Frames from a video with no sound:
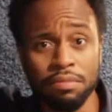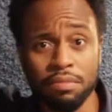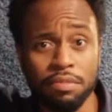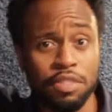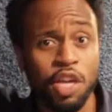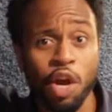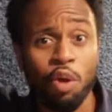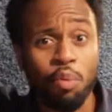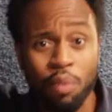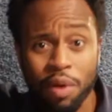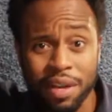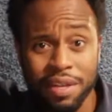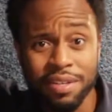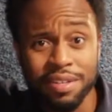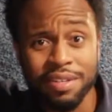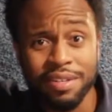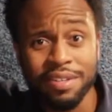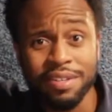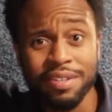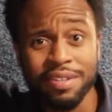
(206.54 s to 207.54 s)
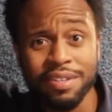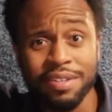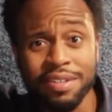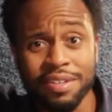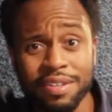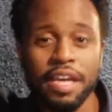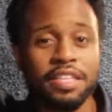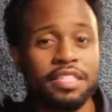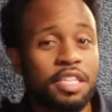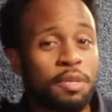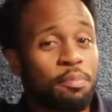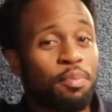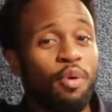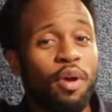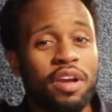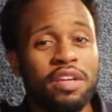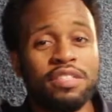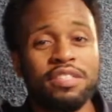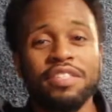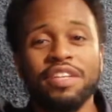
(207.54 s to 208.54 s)
No one. It's
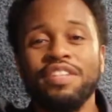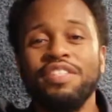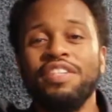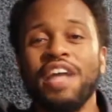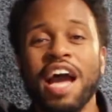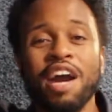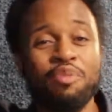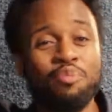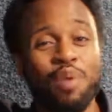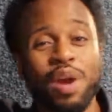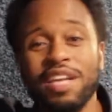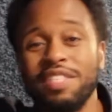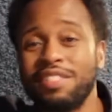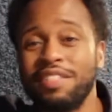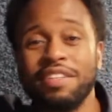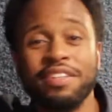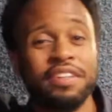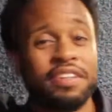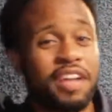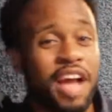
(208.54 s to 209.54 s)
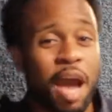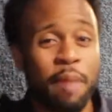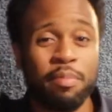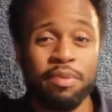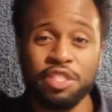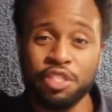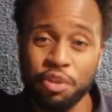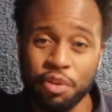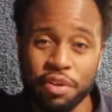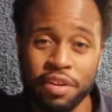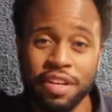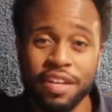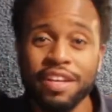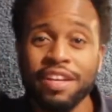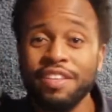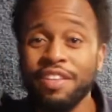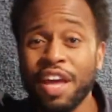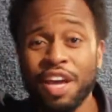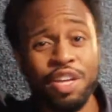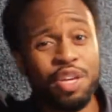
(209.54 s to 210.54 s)
important to not waste a good opportunity
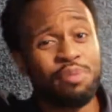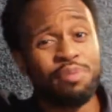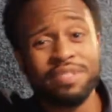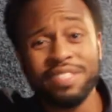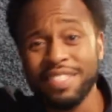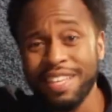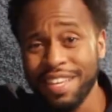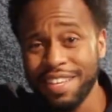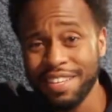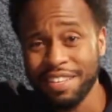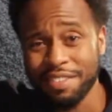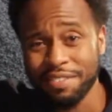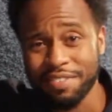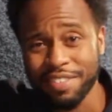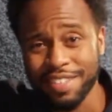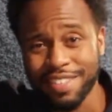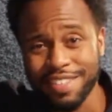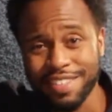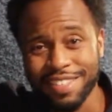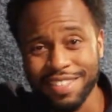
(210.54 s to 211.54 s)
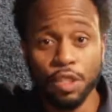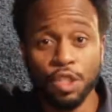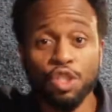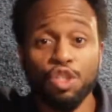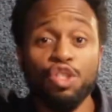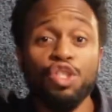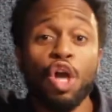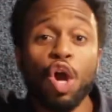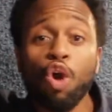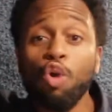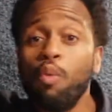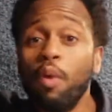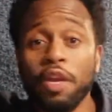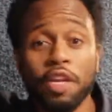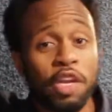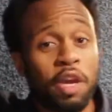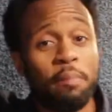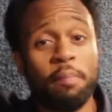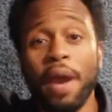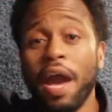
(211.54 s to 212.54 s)
that you receive. Know what
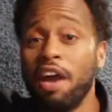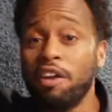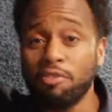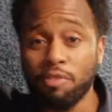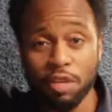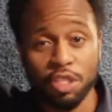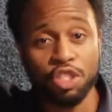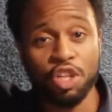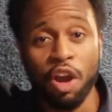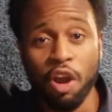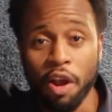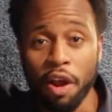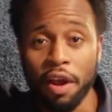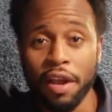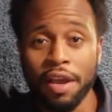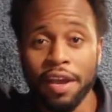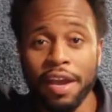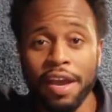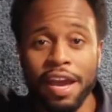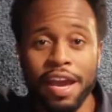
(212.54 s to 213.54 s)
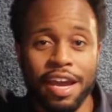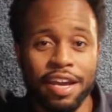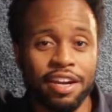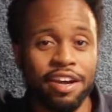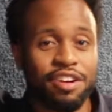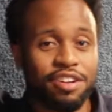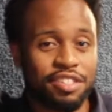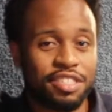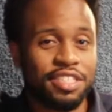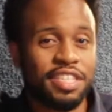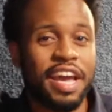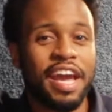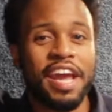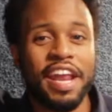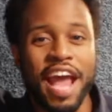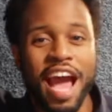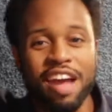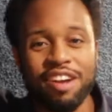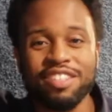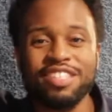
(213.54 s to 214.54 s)
your boundaries are and
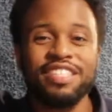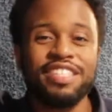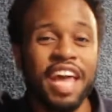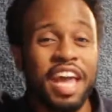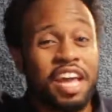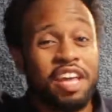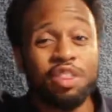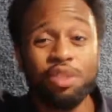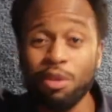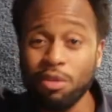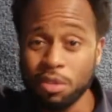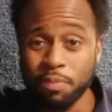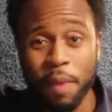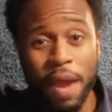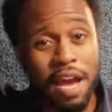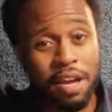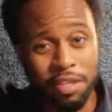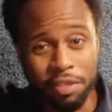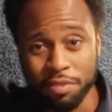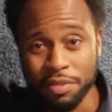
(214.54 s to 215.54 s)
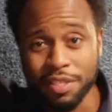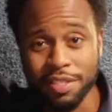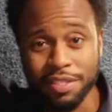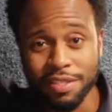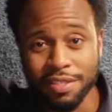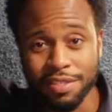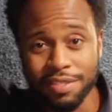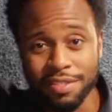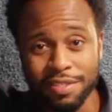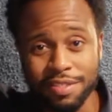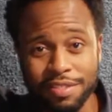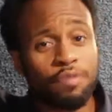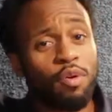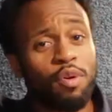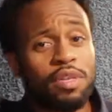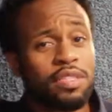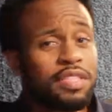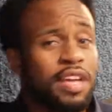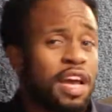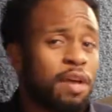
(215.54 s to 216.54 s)
understand how to stay in those boundaries.
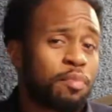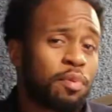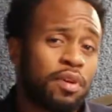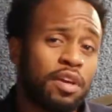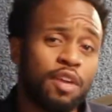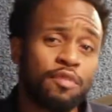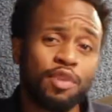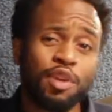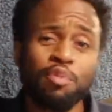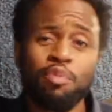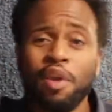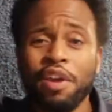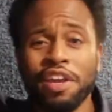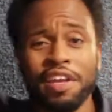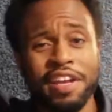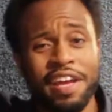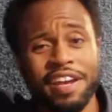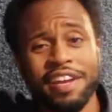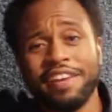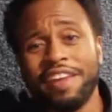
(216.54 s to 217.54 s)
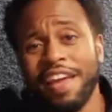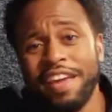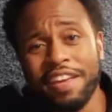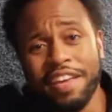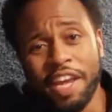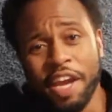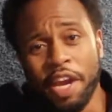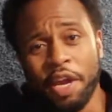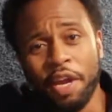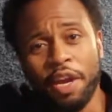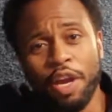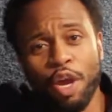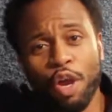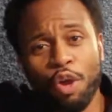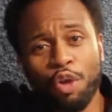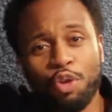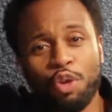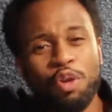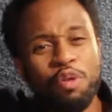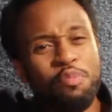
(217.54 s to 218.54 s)
For example, if you're working at a daycare,
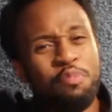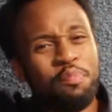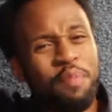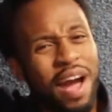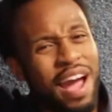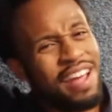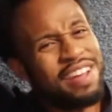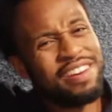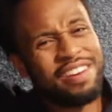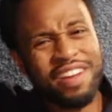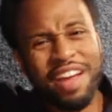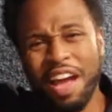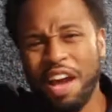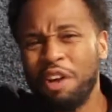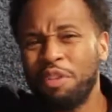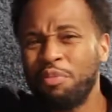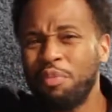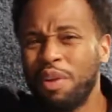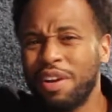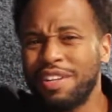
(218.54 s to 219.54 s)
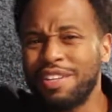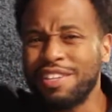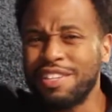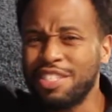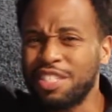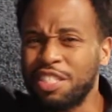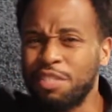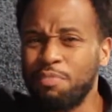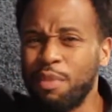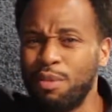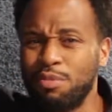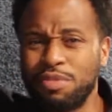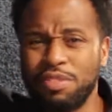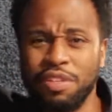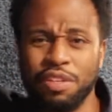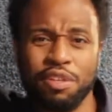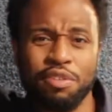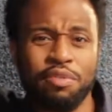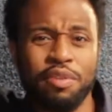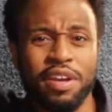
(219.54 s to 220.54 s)
you might not want to just smoke
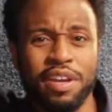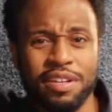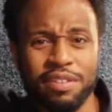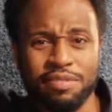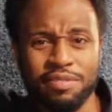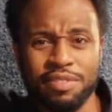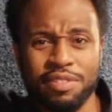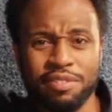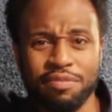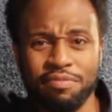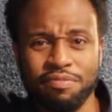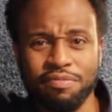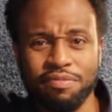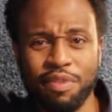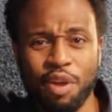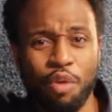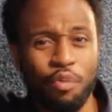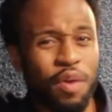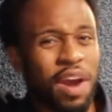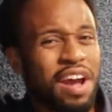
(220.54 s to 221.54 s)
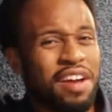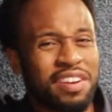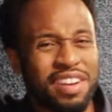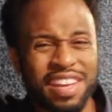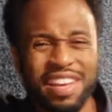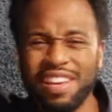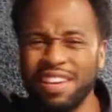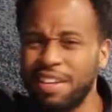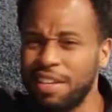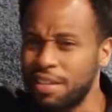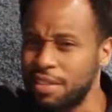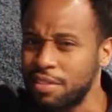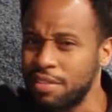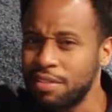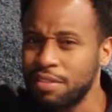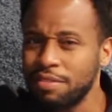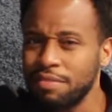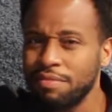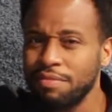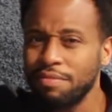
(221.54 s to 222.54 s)
cigarettes around the
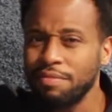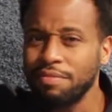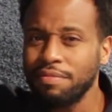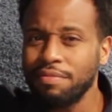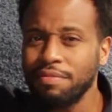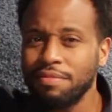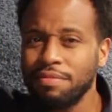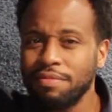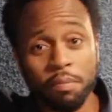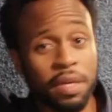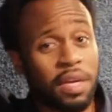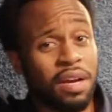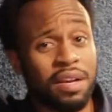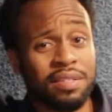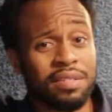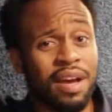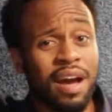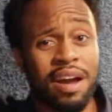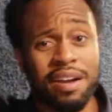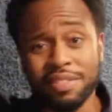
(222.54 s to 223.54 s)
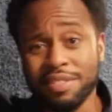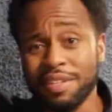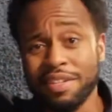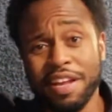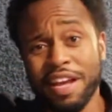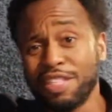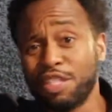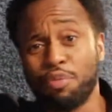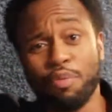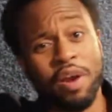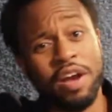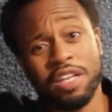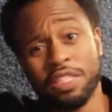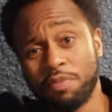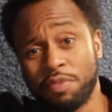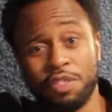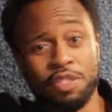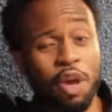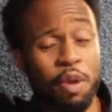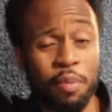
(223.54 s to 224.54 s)
kids because honestly, that's grounds
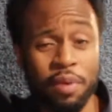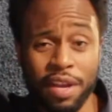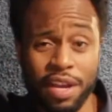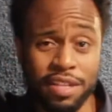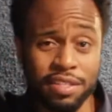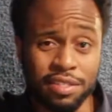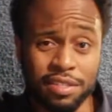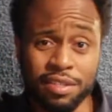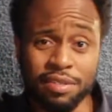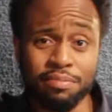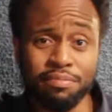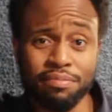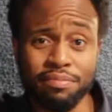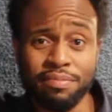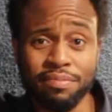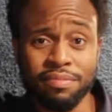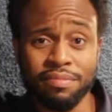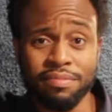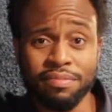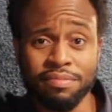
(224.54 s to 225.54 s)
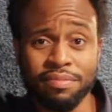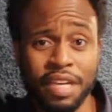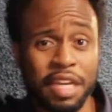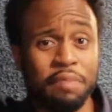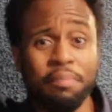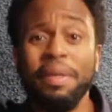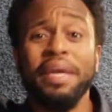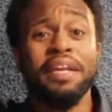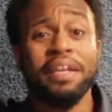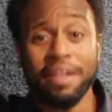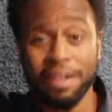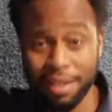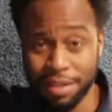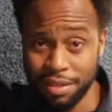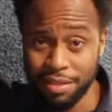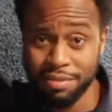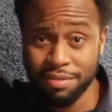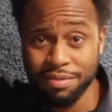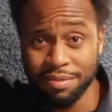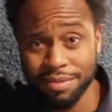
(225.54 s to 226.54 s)
for termination immediately.
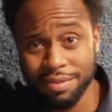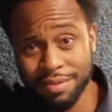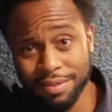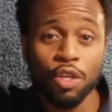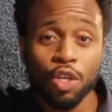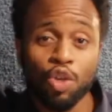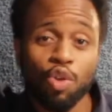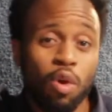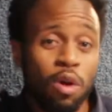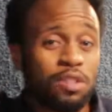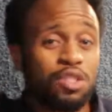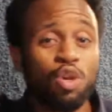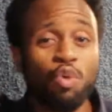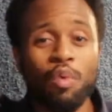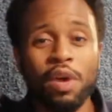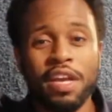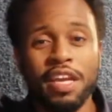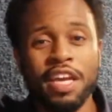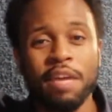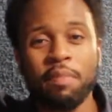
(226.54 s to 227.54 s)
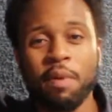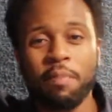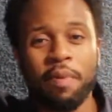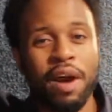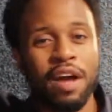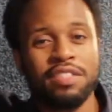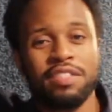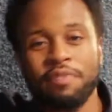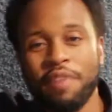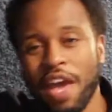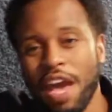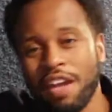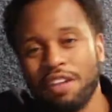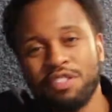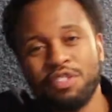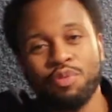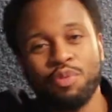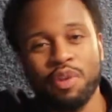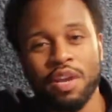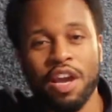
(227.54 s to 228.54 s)
You also want to keep a positive
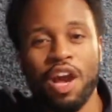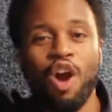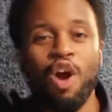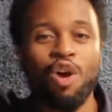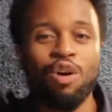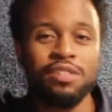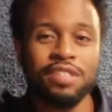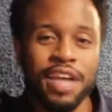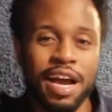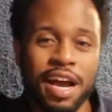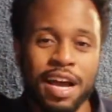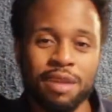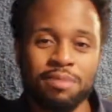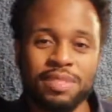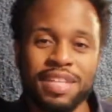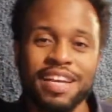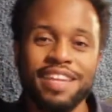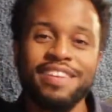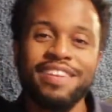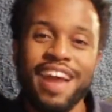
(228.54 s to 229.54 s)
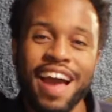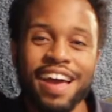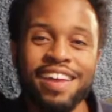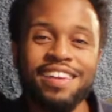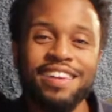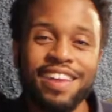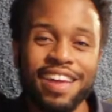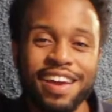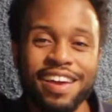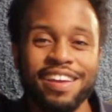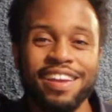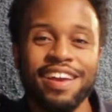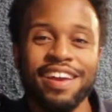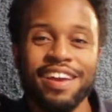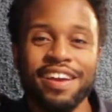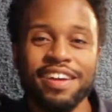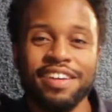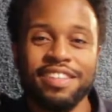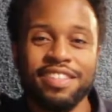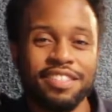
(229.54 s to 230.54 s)
attitude at all times and not let
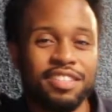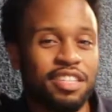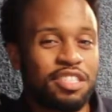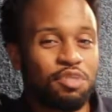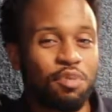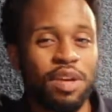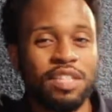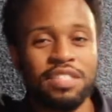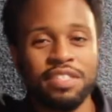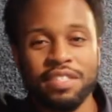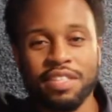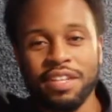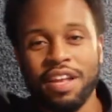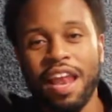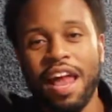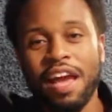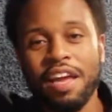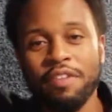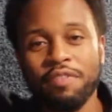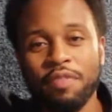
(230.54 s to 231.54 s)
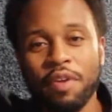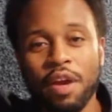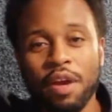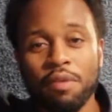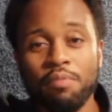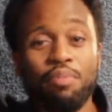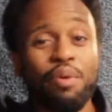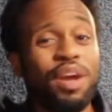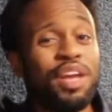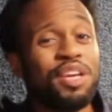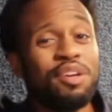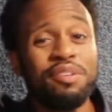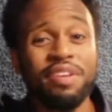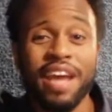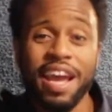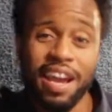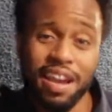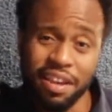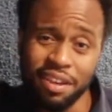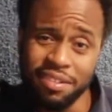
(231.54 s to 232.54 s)
the situations in life bring you
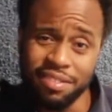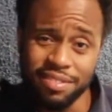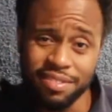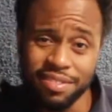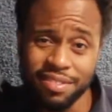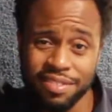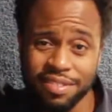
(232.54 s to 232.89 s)
down.